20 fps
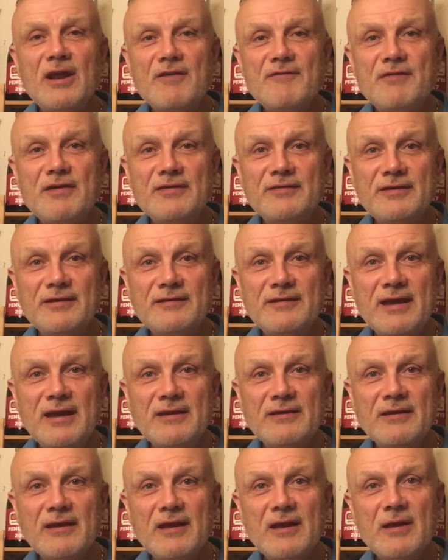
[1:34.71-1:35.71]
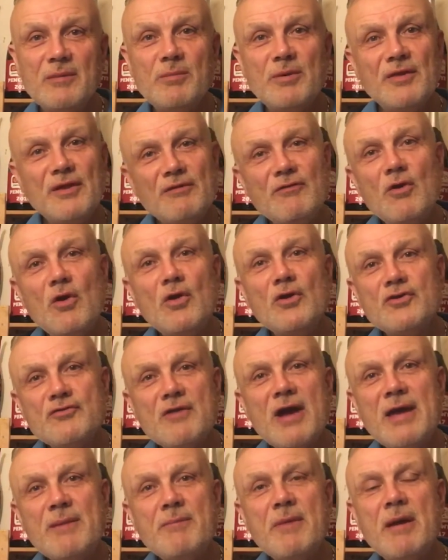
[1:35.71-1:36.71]
visited, but they're all
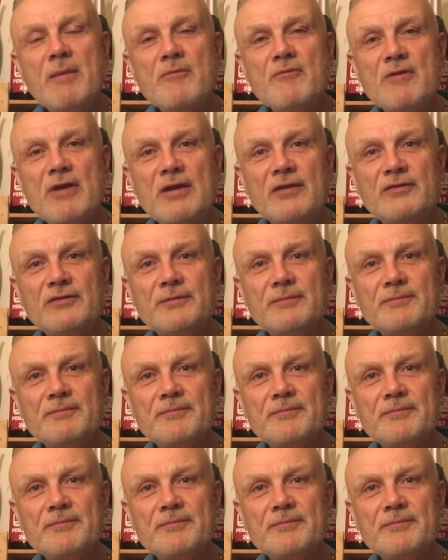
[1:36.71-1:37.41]
great memories.